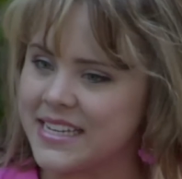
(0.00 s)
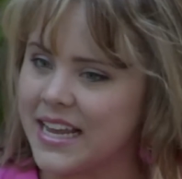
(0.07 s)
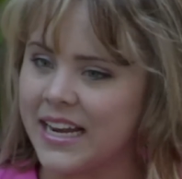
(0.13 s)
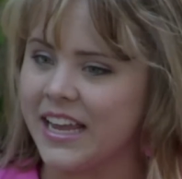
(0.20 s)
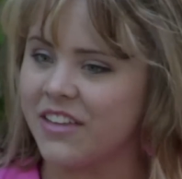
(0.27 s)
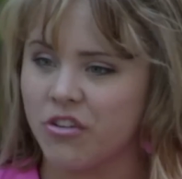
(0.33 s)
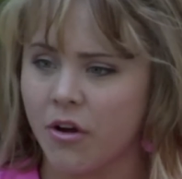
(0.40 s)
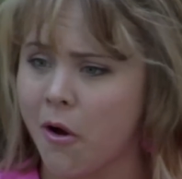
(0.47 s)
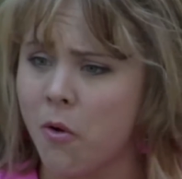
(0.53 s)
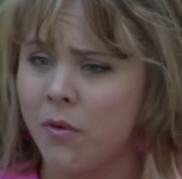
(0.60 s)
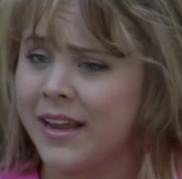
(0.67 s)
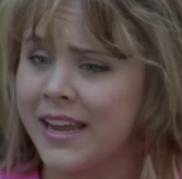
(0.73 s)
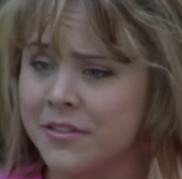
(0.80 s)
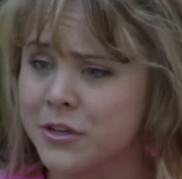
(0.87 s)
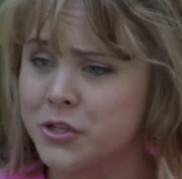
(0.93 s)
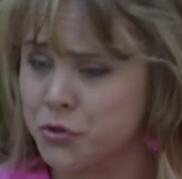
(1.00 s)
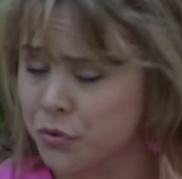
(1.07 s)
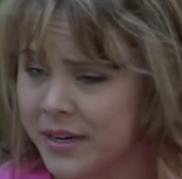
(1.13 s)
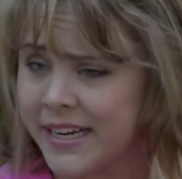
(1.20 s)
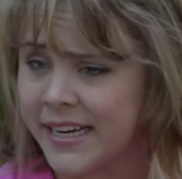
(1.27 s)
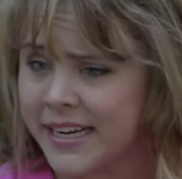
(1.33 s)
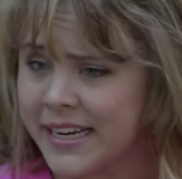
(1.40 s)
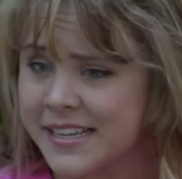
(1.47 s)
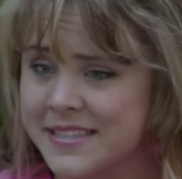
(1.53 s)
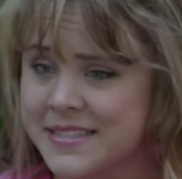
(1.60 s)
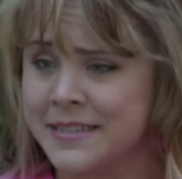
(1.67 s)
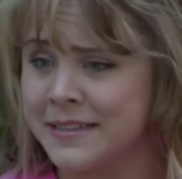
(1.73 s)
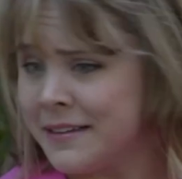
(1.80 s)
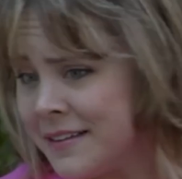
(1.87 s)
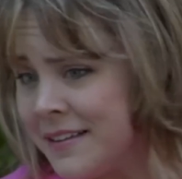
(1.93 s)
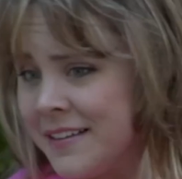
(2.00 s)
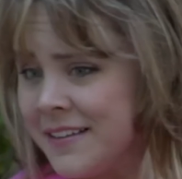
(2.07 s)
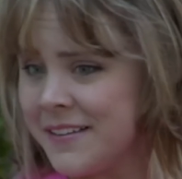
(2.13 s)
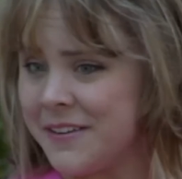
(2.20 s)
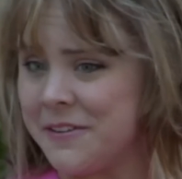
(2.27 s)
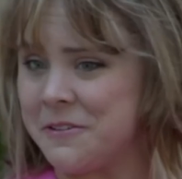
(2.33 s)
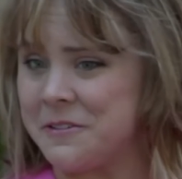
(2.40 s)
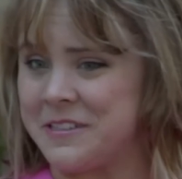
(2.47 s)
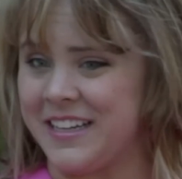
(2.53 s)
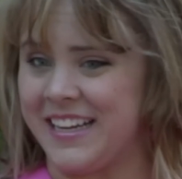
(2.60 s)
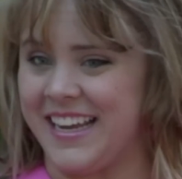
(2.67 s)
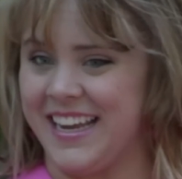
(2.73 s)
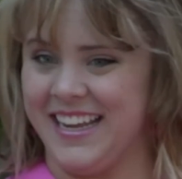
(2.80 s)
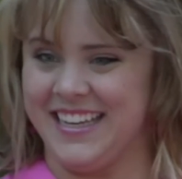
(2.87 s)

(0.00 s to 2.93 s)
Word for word: silly. They're only in the trees. Usually.